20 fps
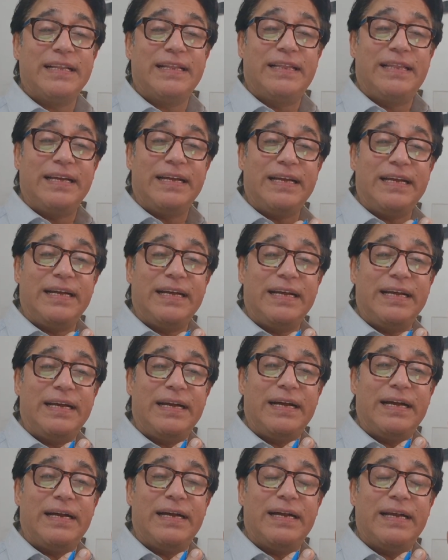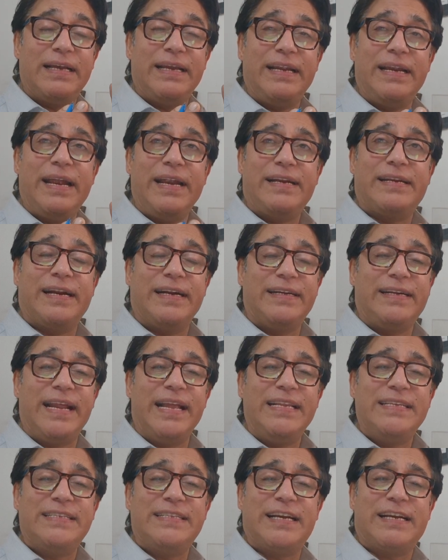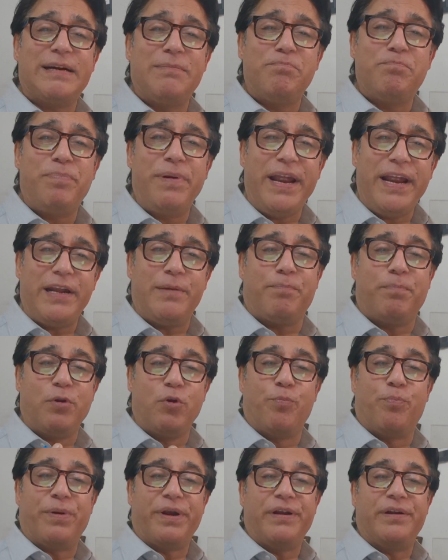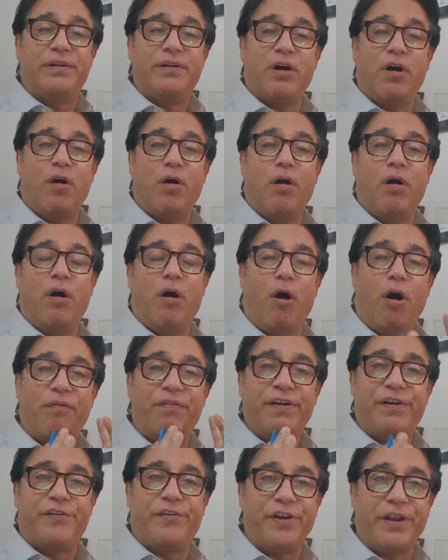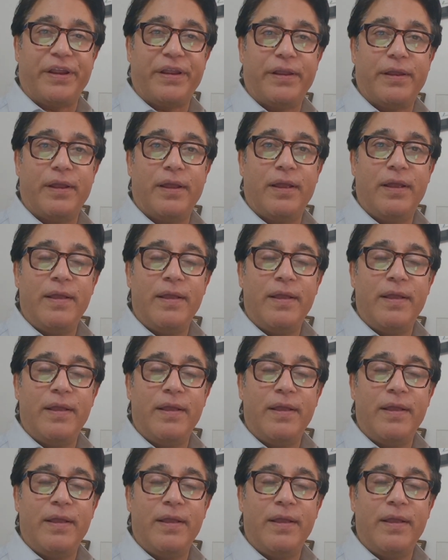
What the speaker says: it contains the complete blueprint of a tree.